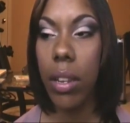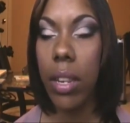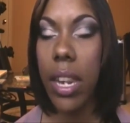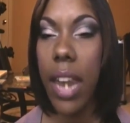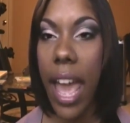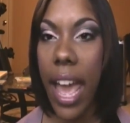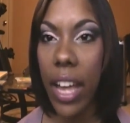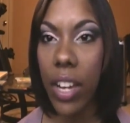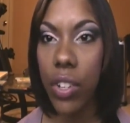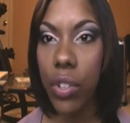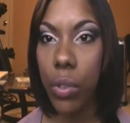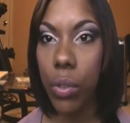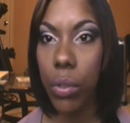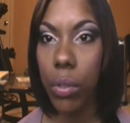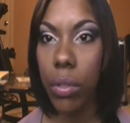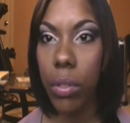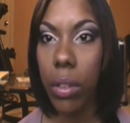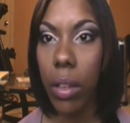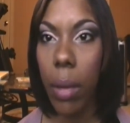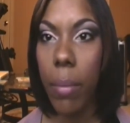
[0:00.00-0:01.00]

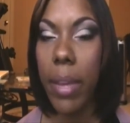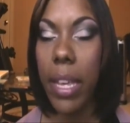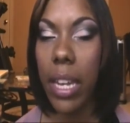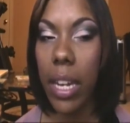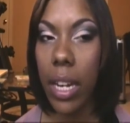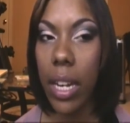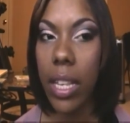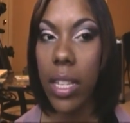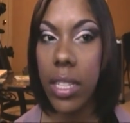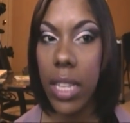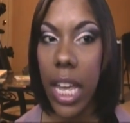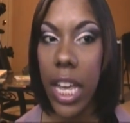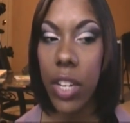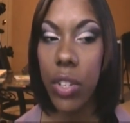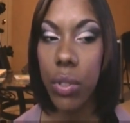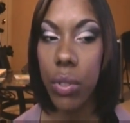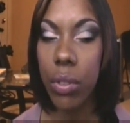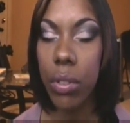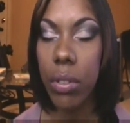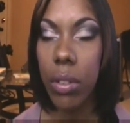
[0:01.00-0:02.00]
natural. I mean, it is
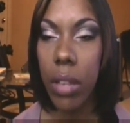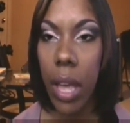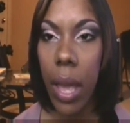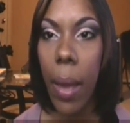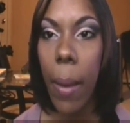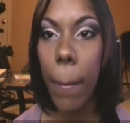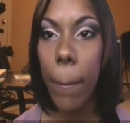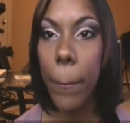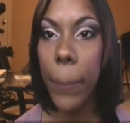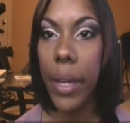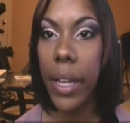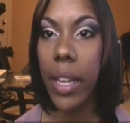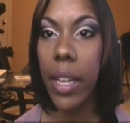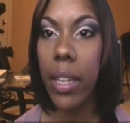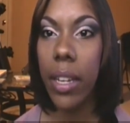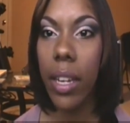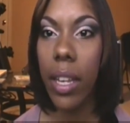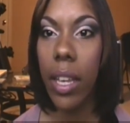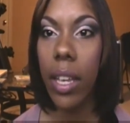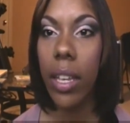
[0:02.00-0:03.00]
natural,
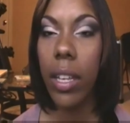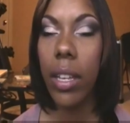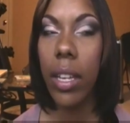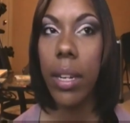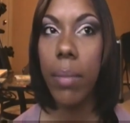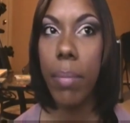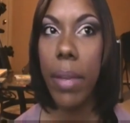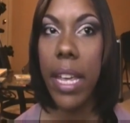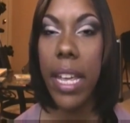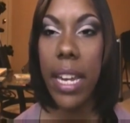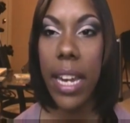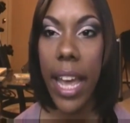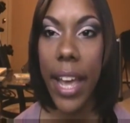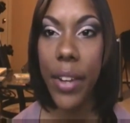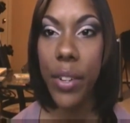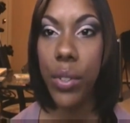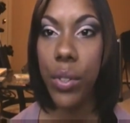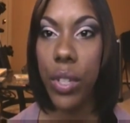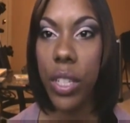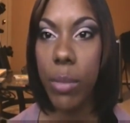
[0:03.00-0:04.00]
but being
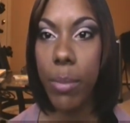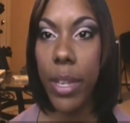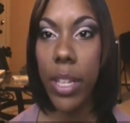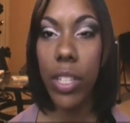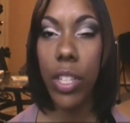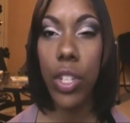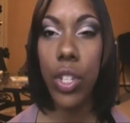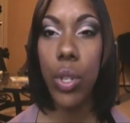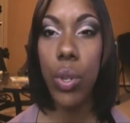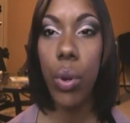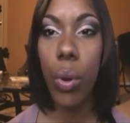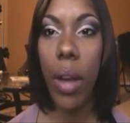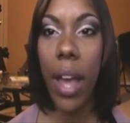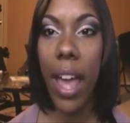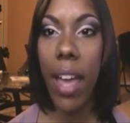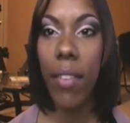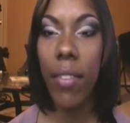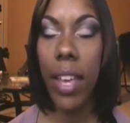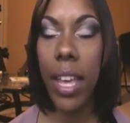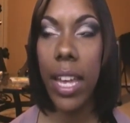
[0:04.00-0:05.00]
natural just means that you don't
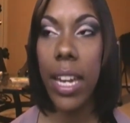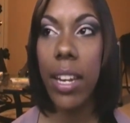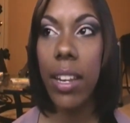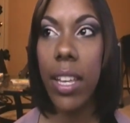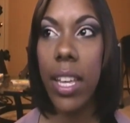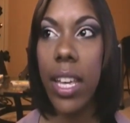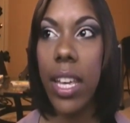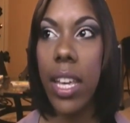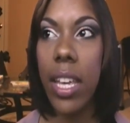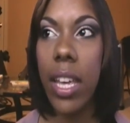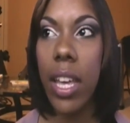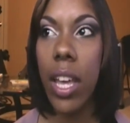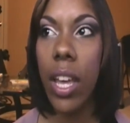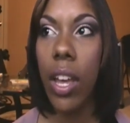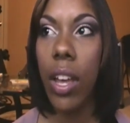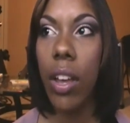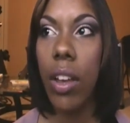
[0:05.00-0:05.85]
have any